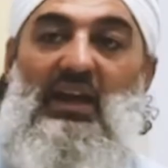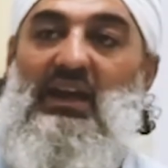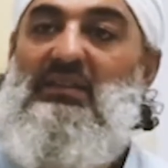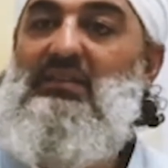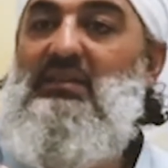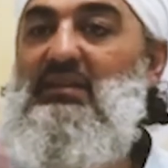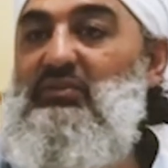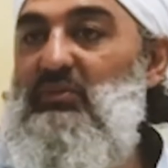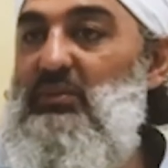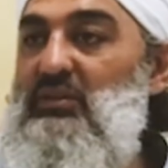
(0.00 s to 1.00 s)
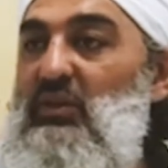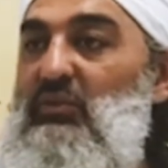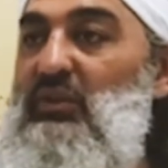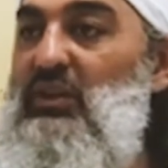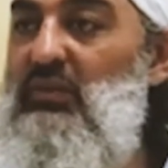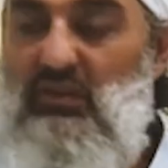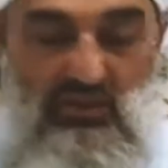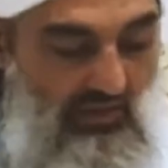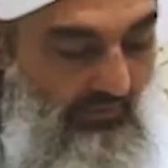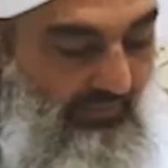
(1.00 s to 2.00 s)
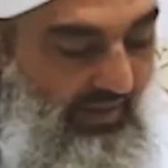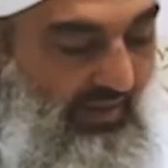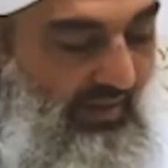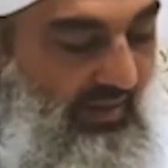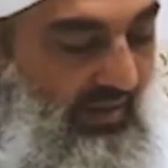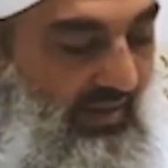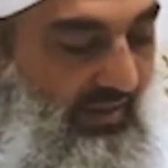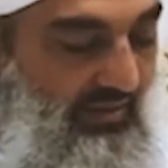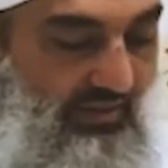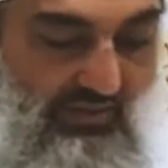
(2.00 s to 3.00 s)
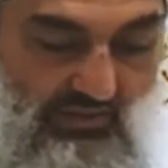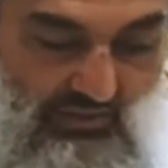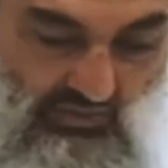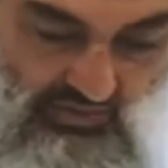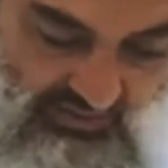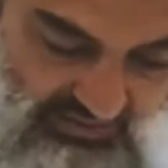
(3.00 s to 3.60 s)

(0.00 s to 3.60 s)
And that's from the tawfiq of Allah. And this is the story,